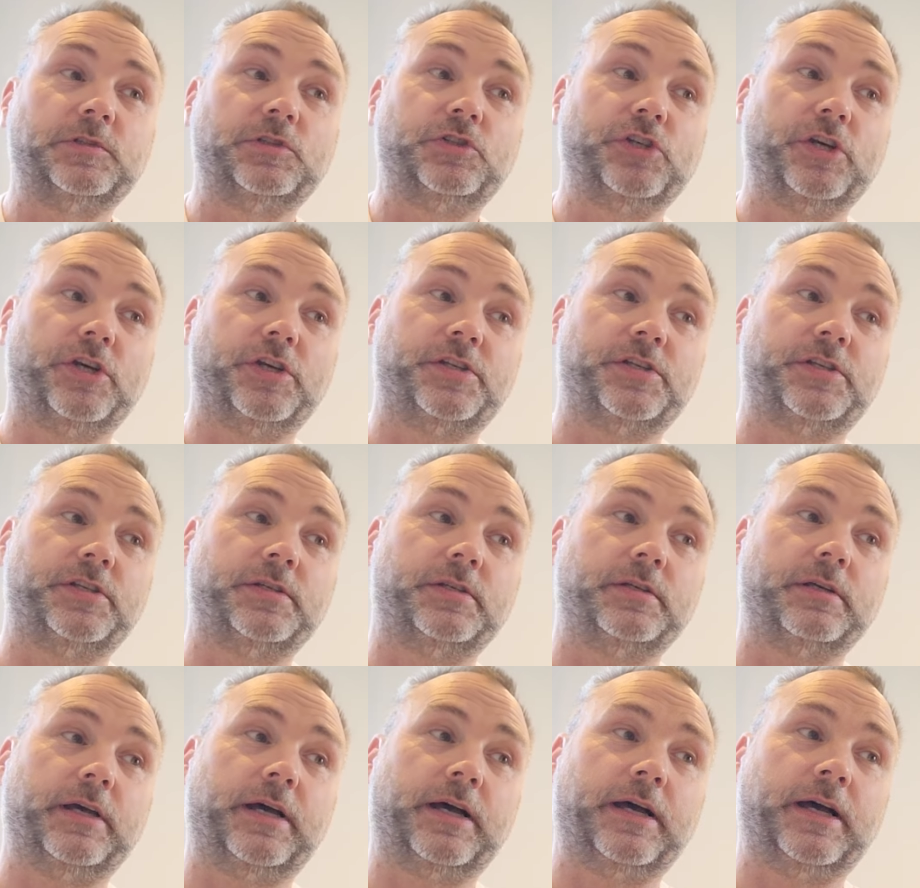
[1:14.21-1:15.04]

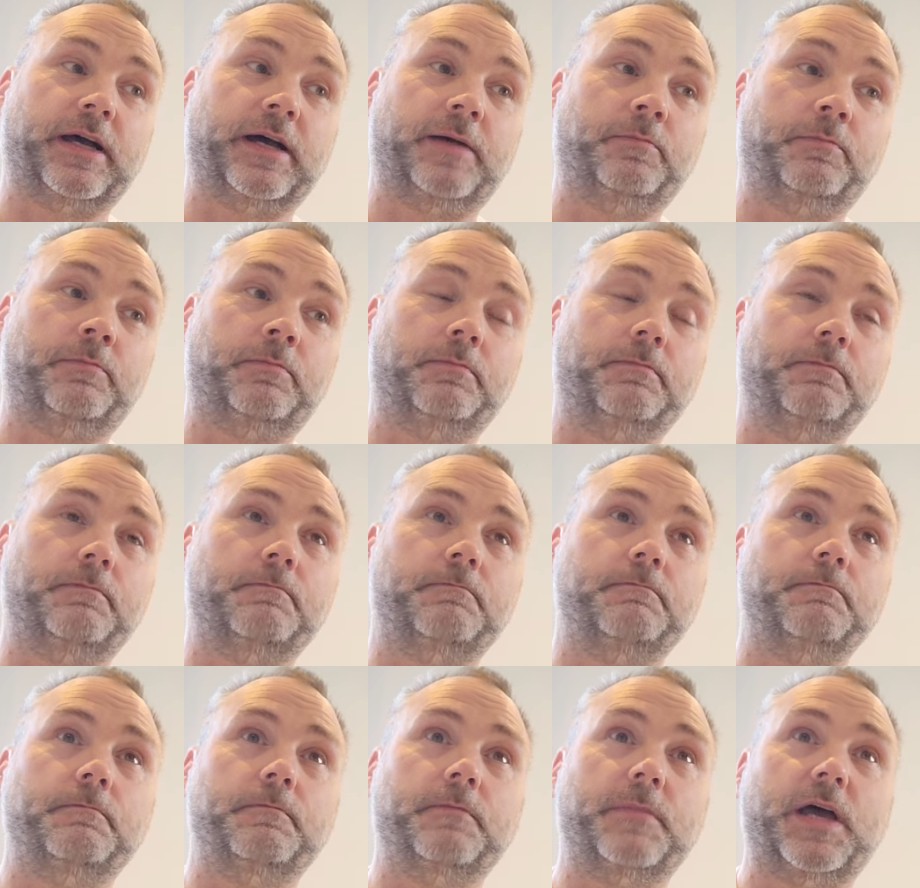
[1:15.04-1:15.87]
just um,
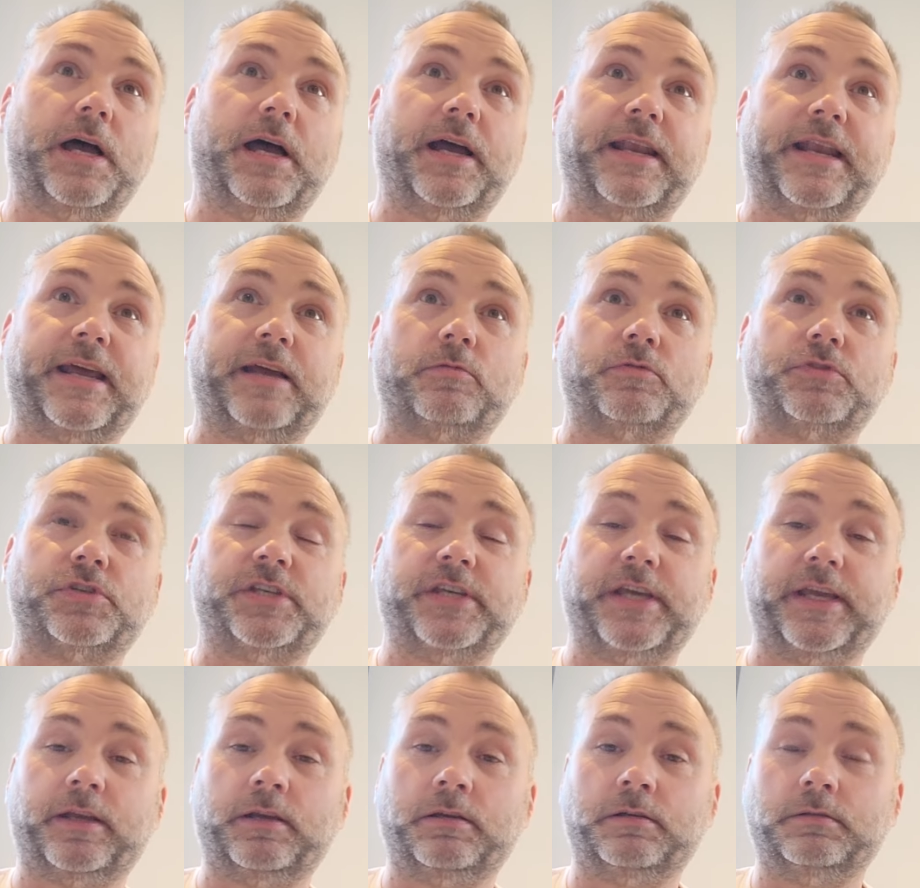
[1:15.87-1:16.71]

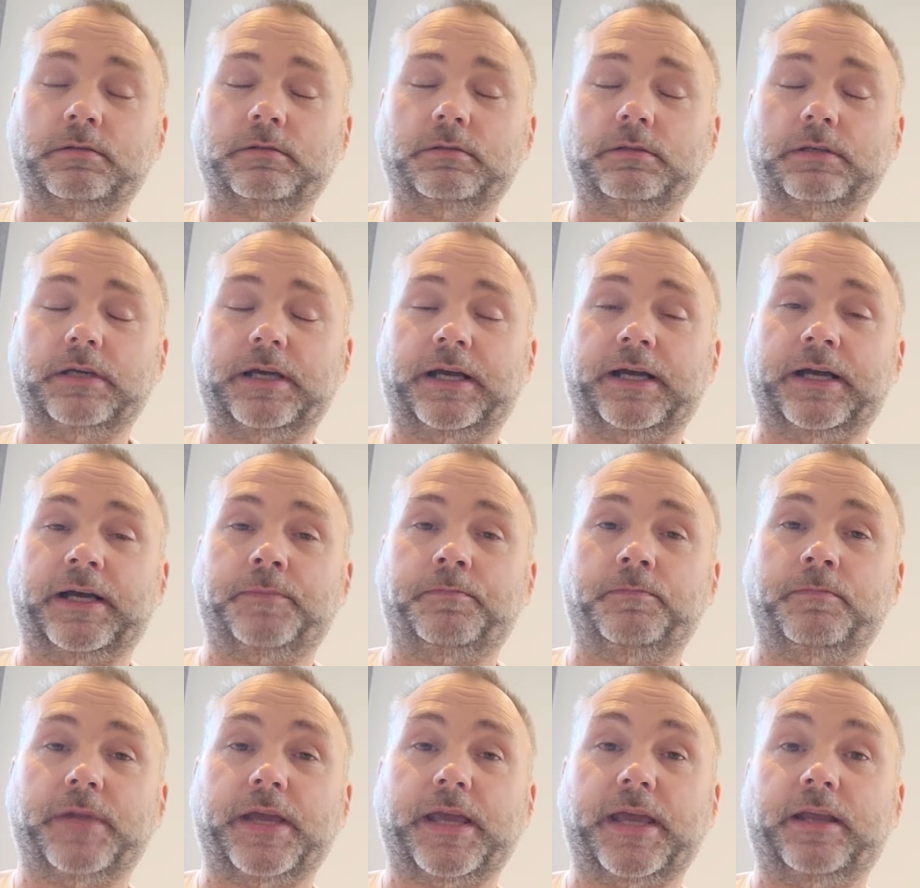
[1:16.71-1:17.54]
announcing
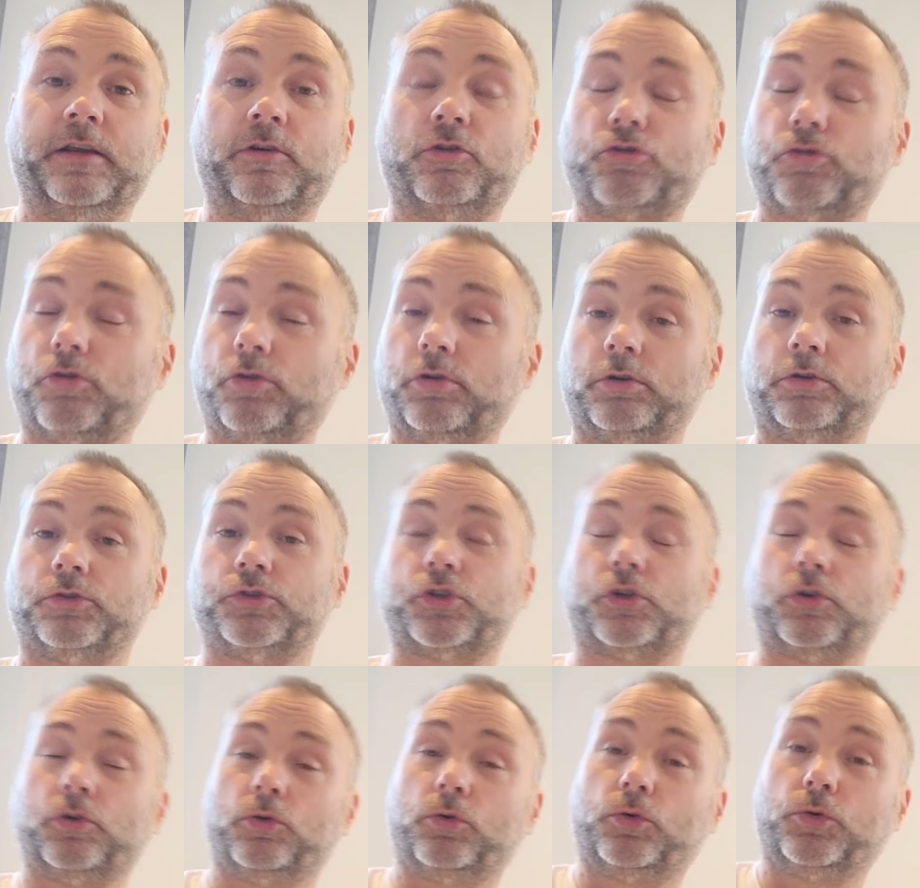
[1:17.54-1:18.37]
um, in
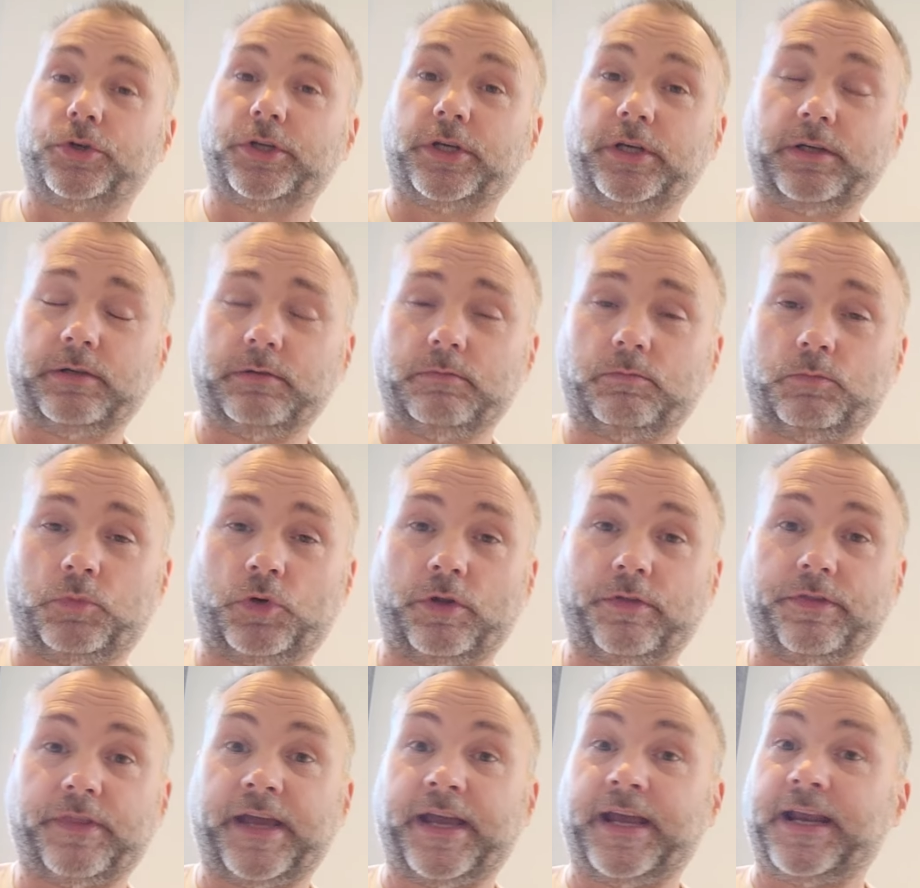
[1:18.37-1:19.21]
chronological order
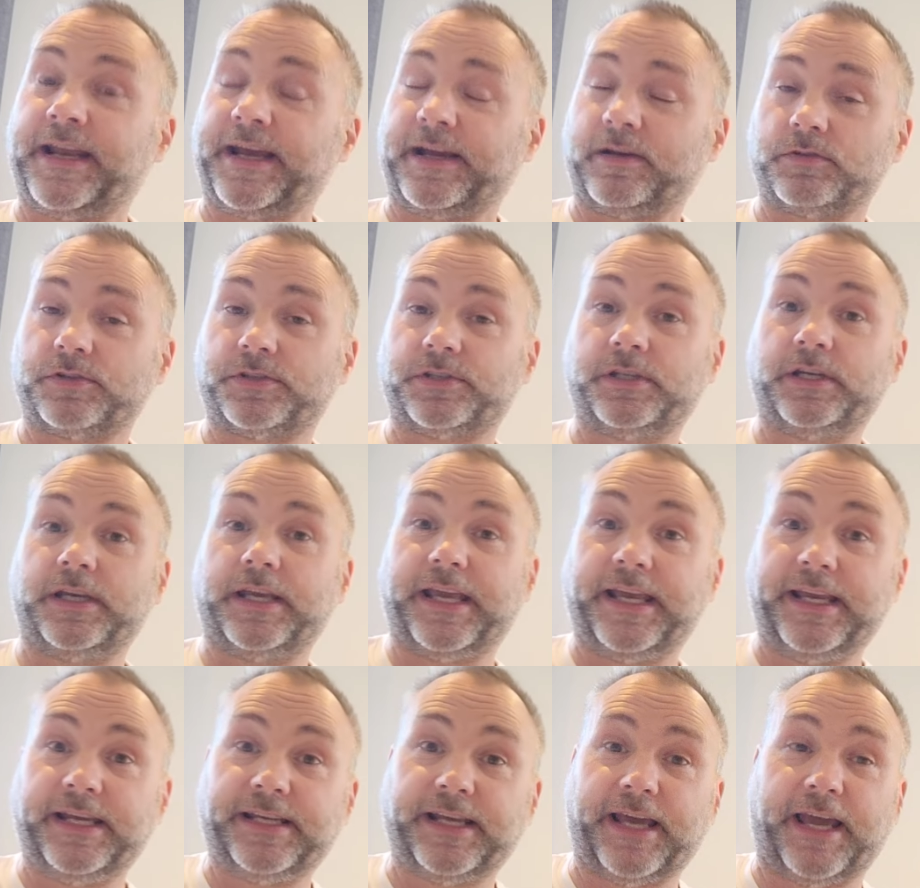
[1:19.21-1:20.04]
what they announced at
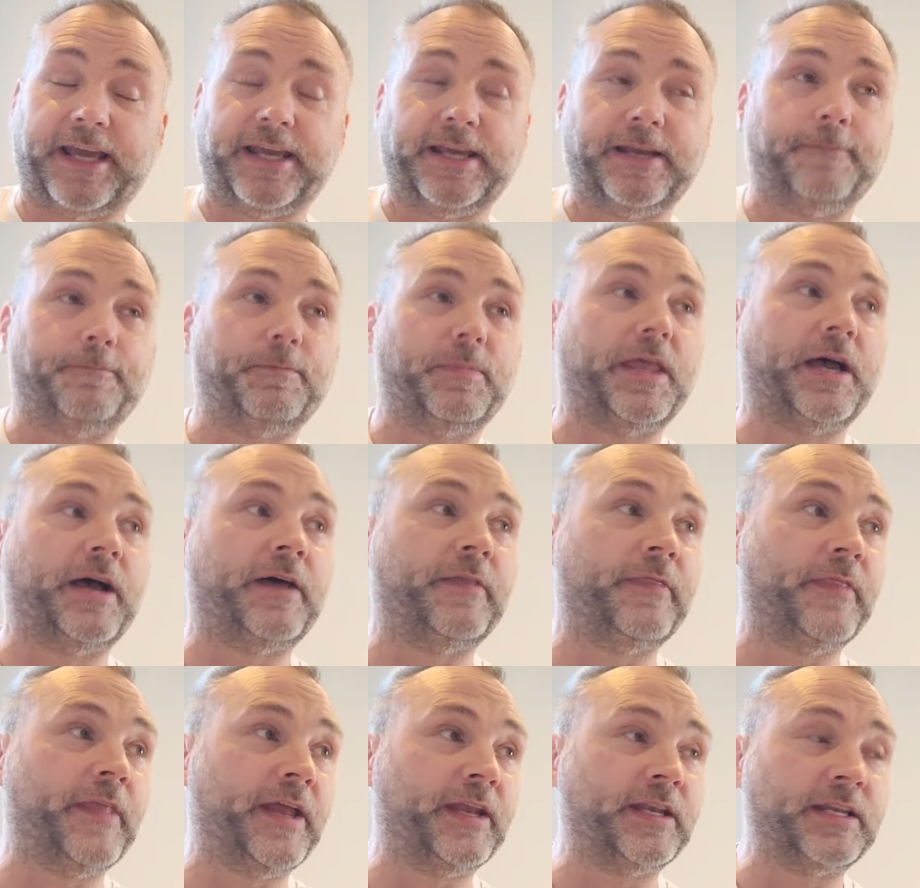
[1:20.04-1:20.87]
E-Day
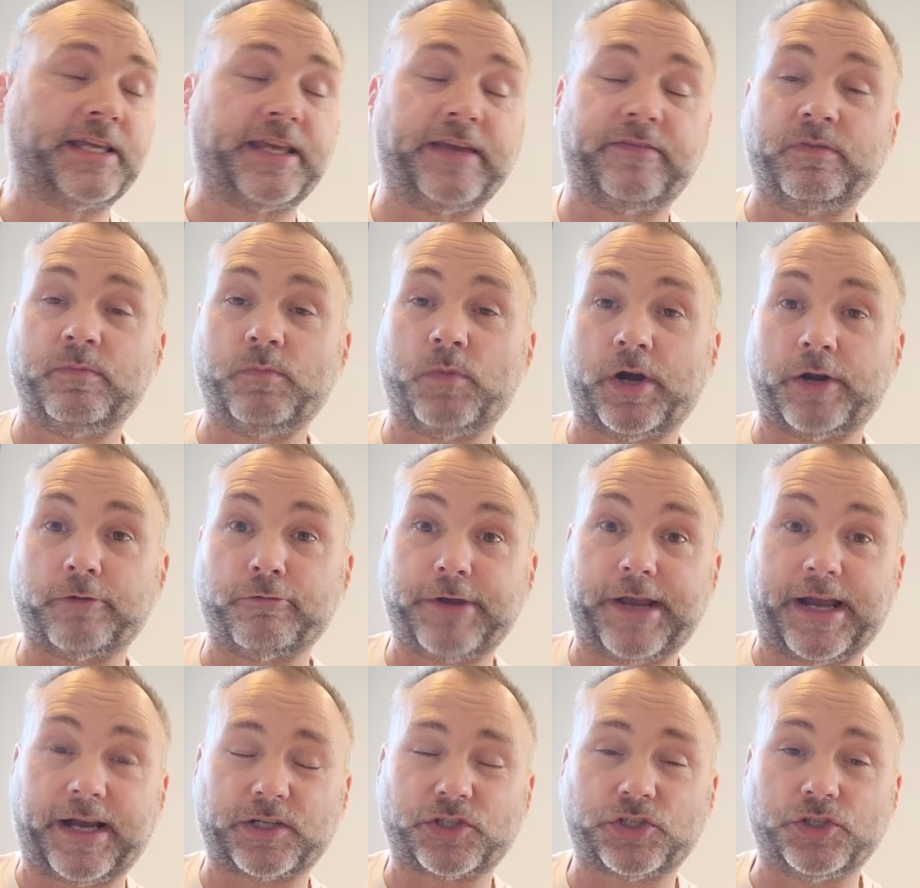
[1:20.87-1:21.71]
and then giving my
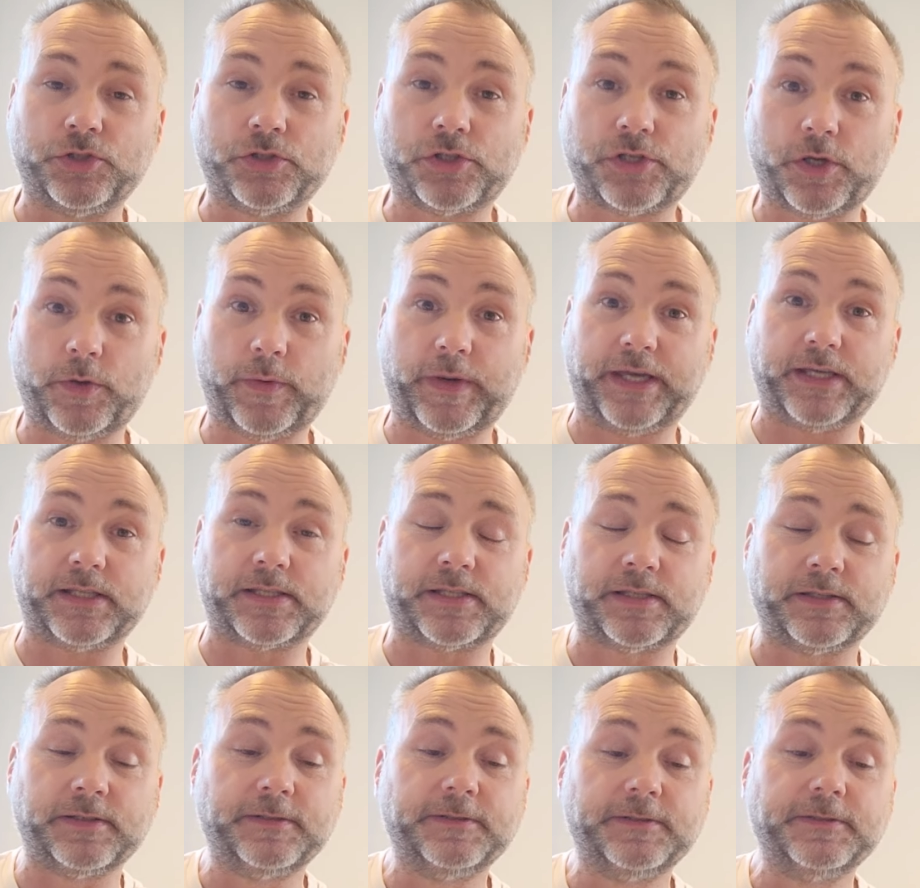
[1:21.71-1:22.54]
reaction to
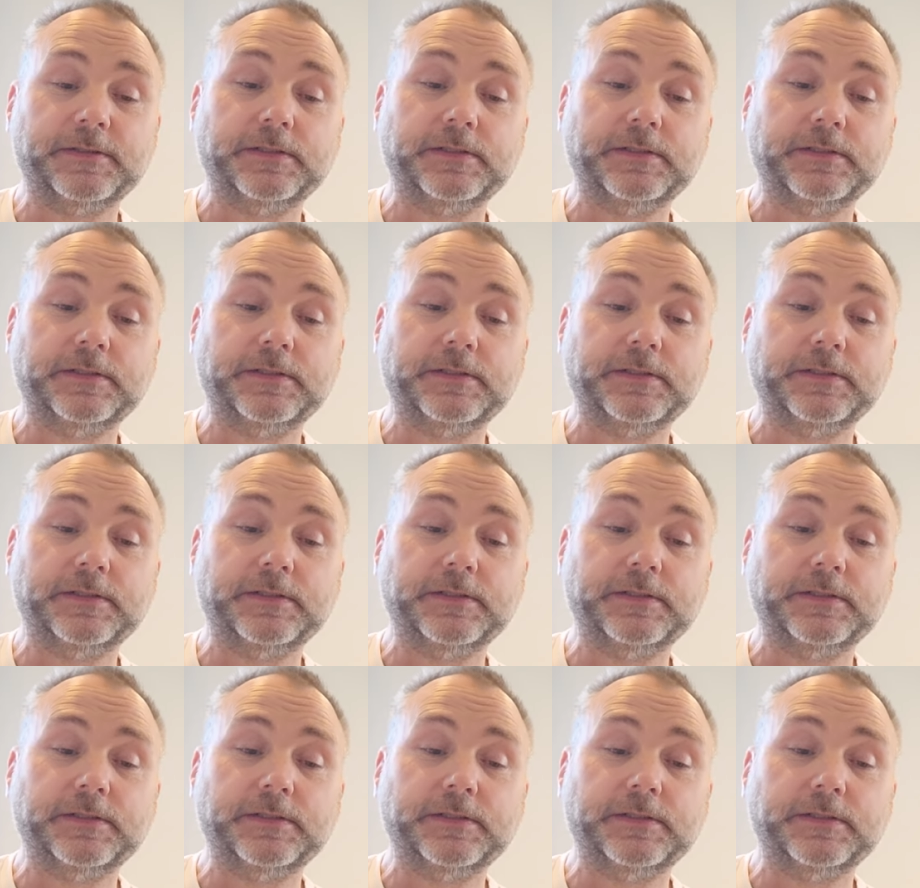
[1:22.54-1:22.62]
it.